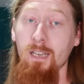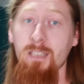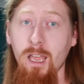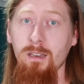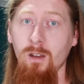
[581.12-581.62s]

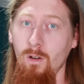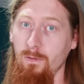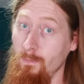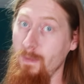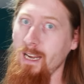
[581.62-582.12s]
Instead
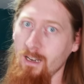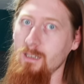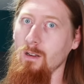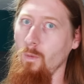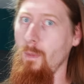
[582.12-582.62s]
of
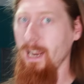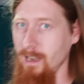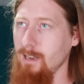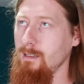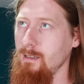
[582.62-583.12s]
magnets on
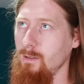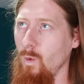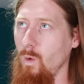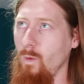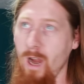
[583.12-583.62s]
magnets,
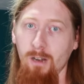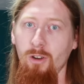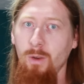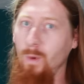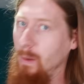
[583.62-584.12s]
so we are going